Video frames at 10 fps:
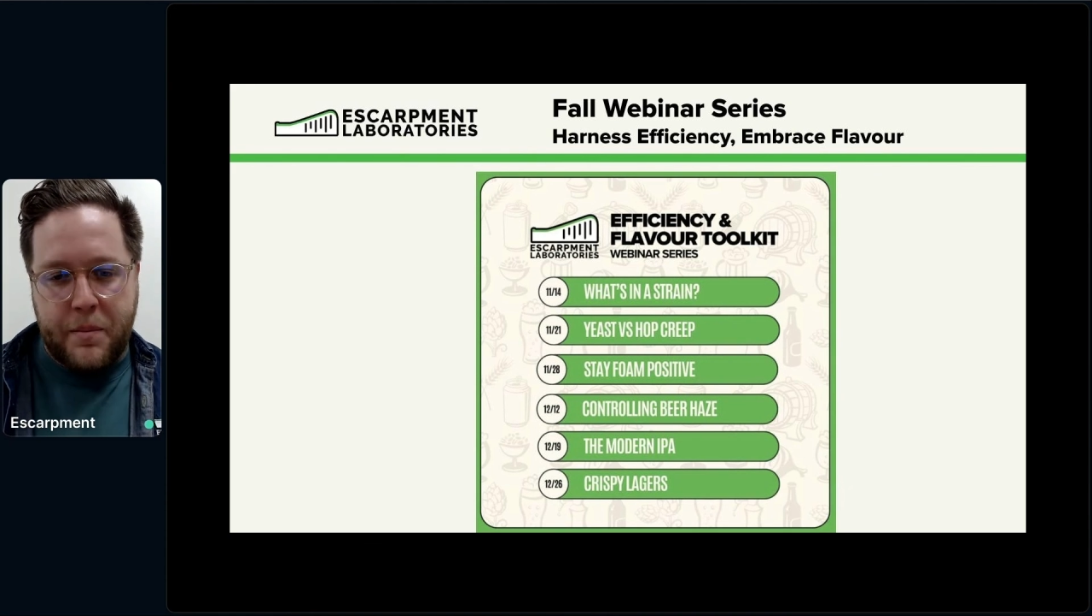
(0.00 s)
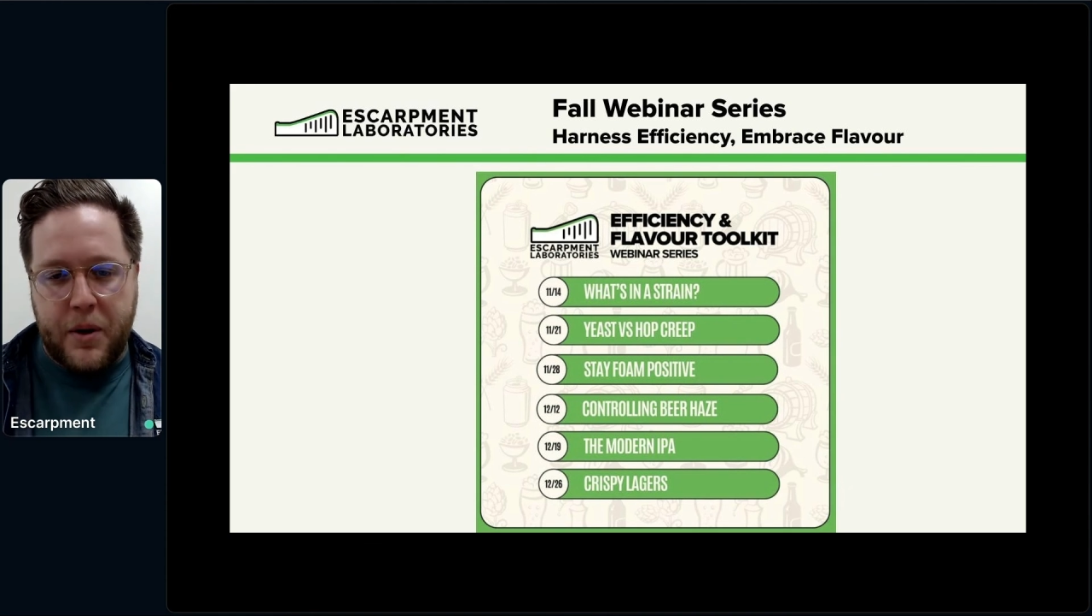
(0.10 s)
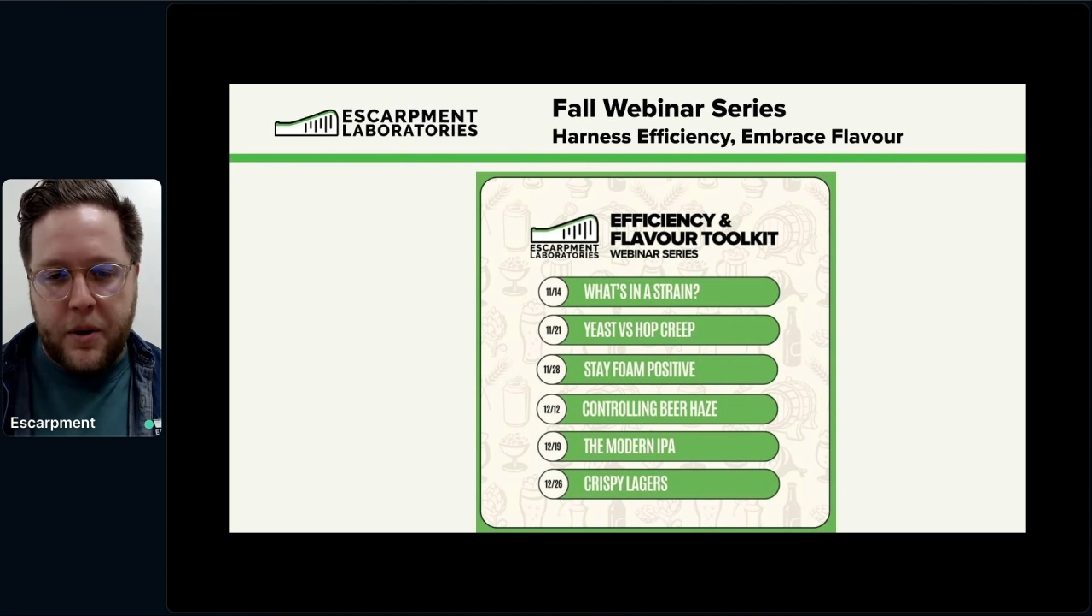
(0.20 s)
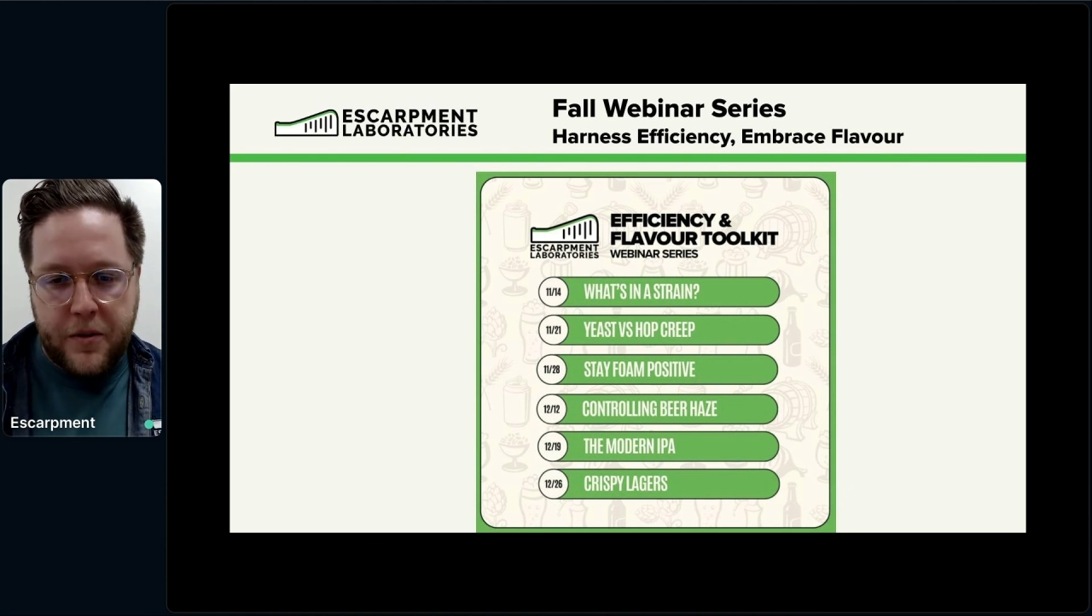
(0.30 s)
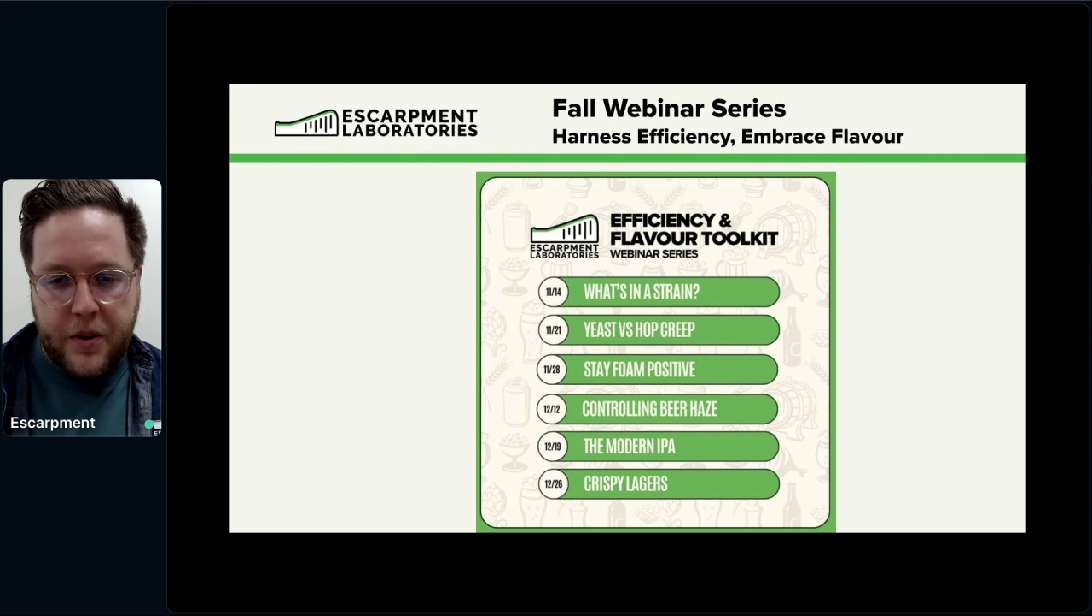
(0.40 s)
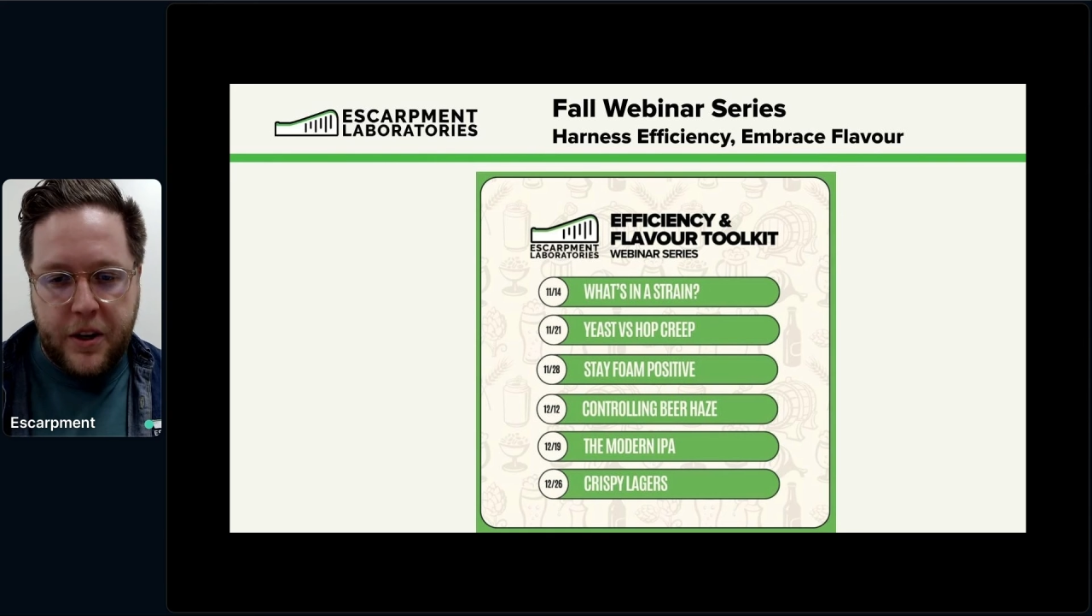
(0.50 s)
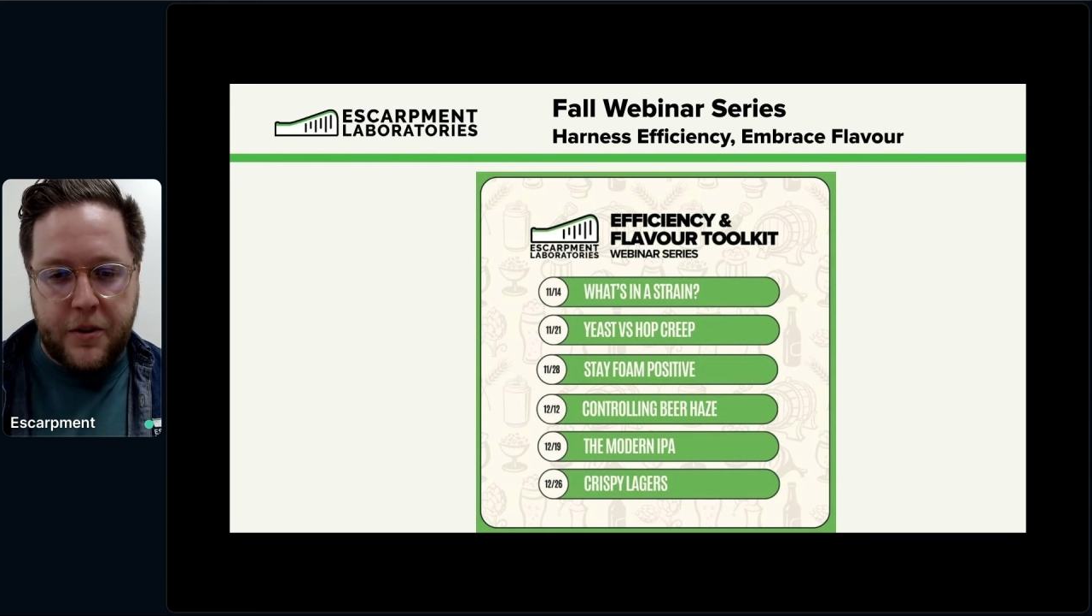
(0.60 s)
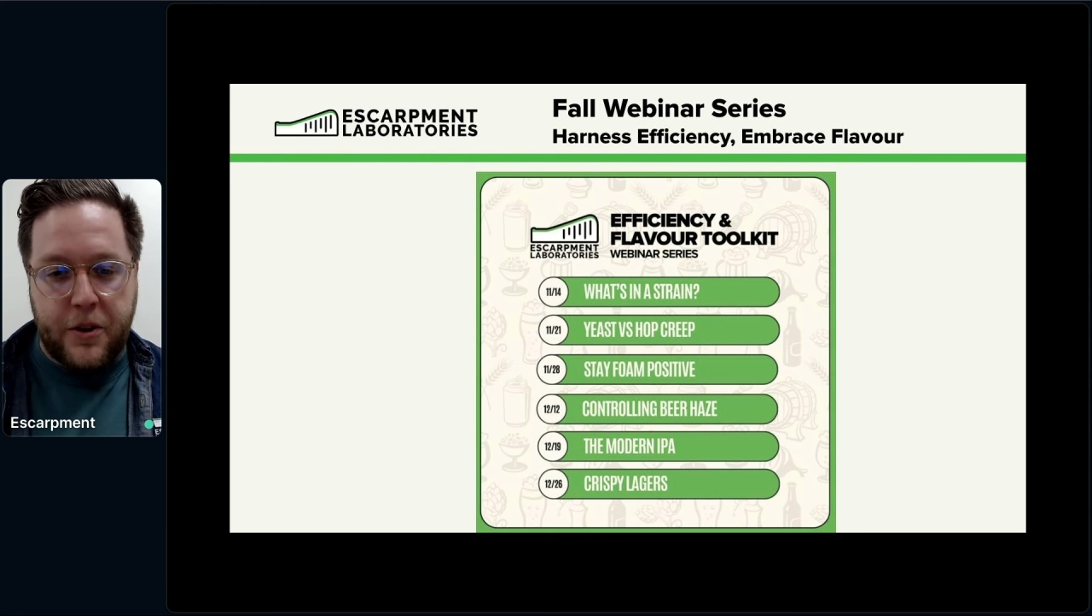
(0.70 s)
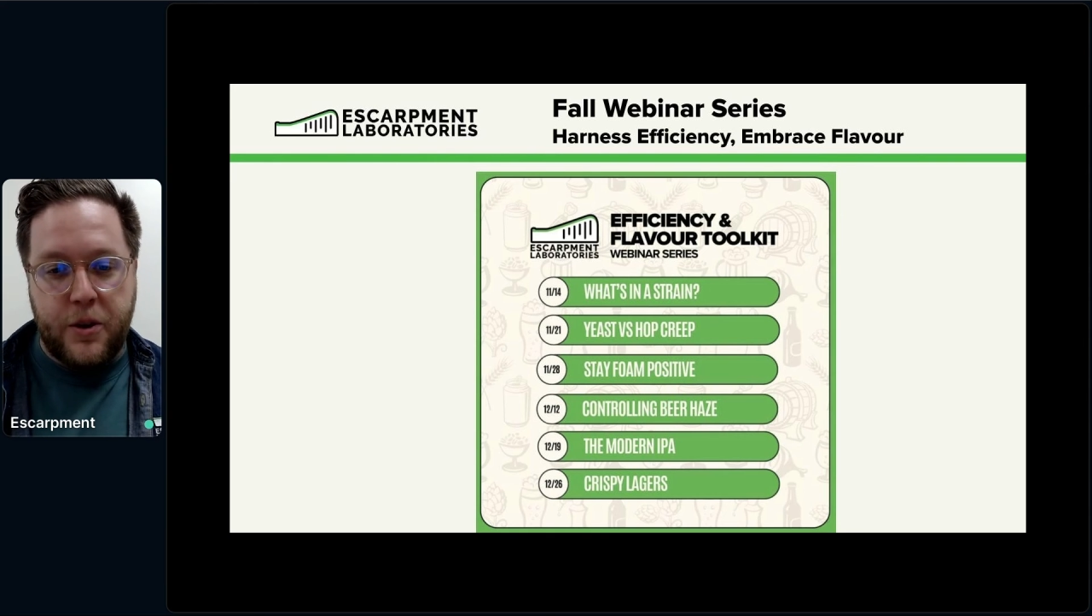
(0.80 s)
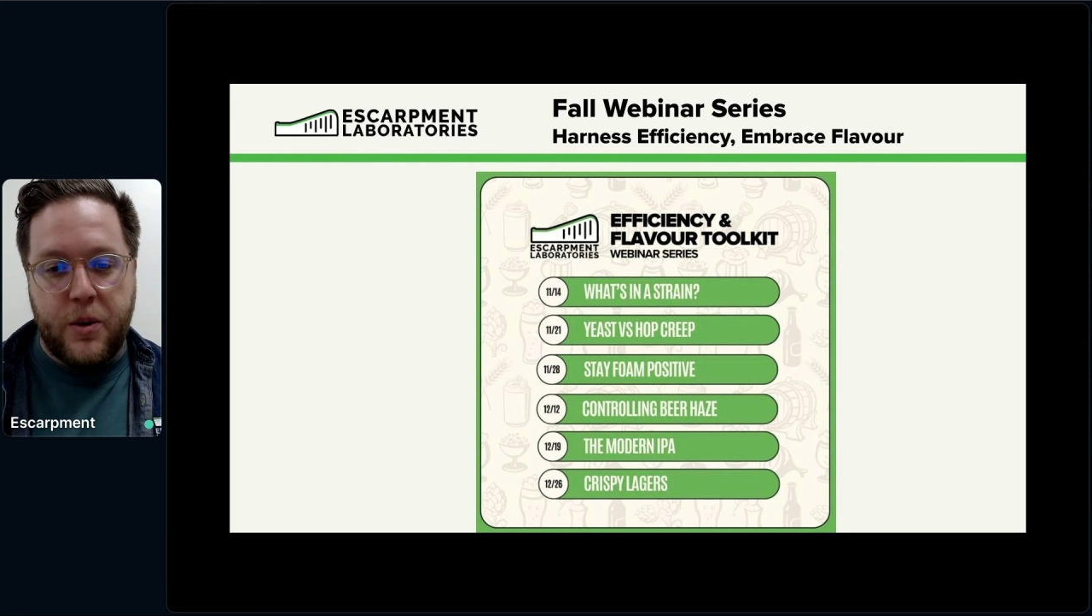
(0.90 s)
bonus video
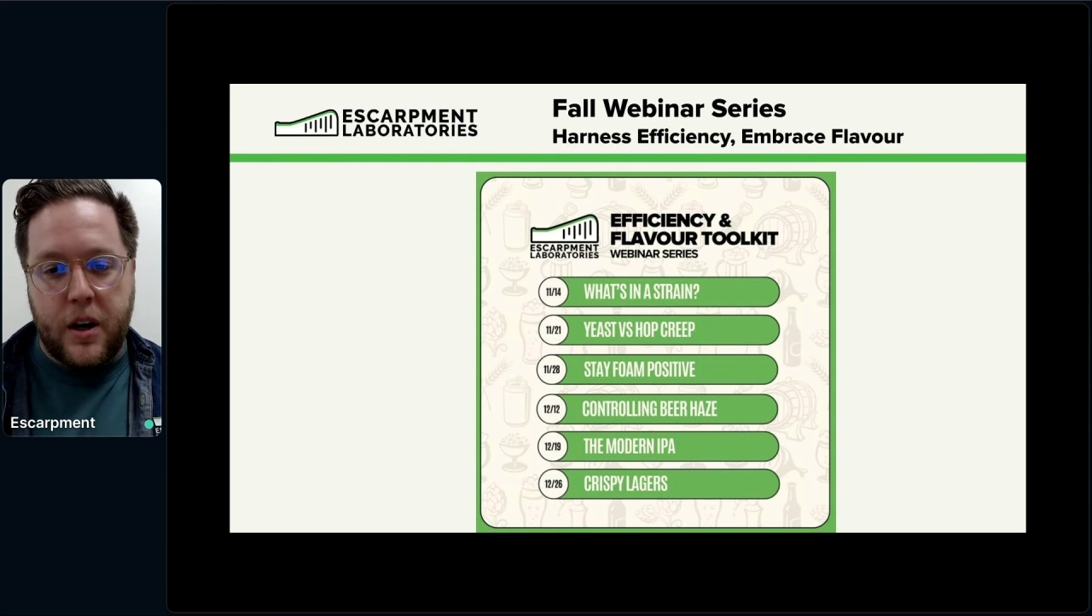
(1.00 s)
for you